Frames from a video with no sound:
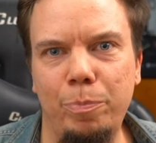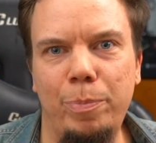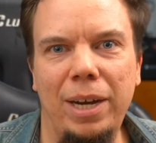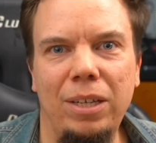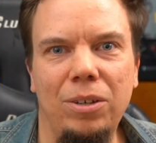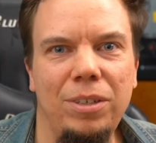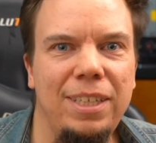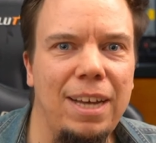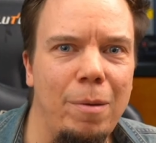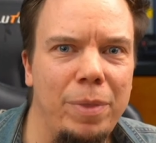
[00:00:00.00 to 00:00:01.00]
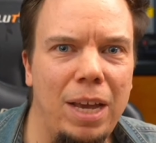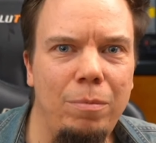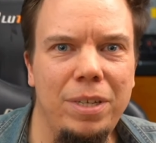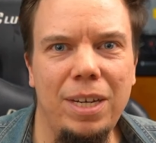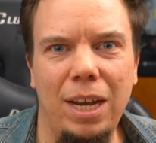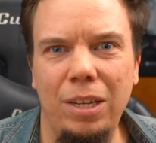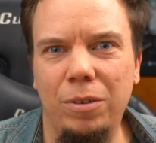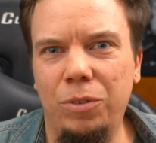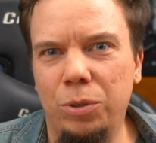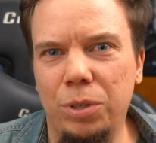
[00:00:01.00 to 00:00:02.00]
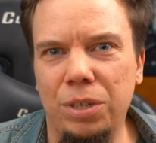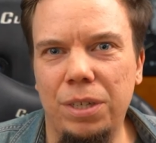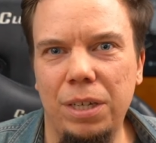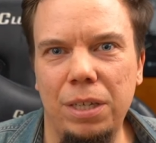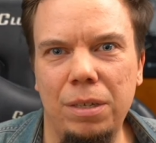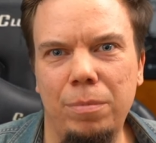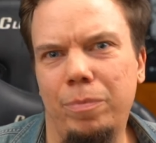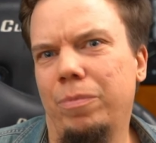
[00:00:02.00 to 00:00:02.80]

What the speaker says: Python sometimes kind of uses it.